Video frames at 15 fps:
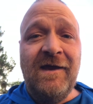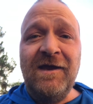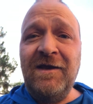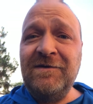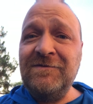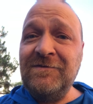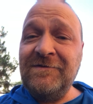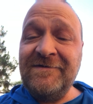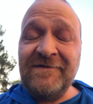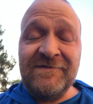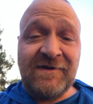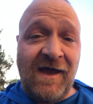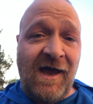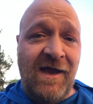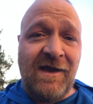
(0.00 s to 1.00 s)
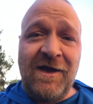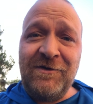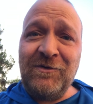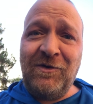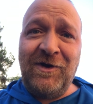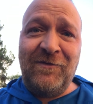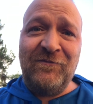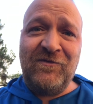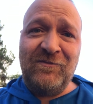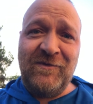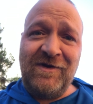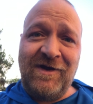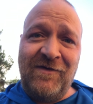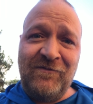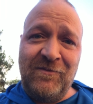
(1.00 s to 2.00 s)
And since I got no help from
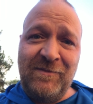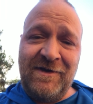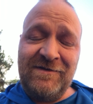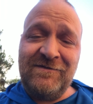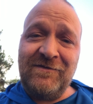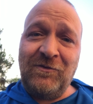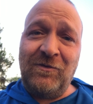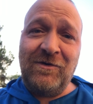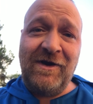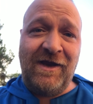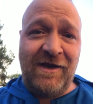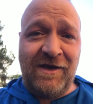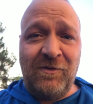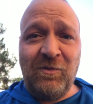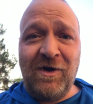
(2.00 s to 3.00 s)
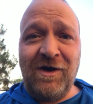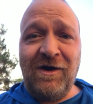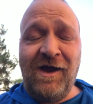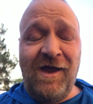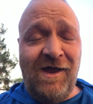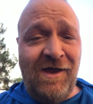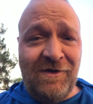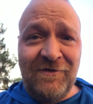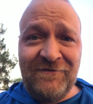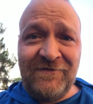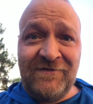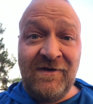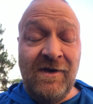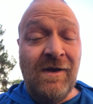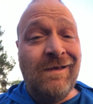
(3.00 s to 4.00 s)
the government or anywhere
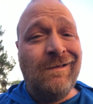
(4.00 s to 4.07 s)
else,